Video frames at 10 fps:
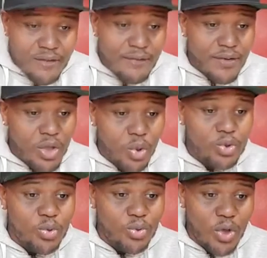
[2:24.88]
For
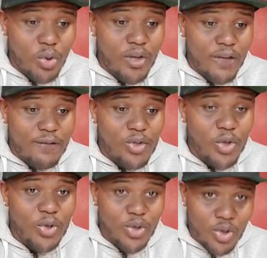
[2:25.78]
those who know, if you
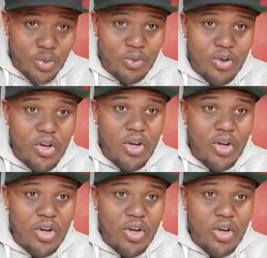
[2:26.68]
know, you know,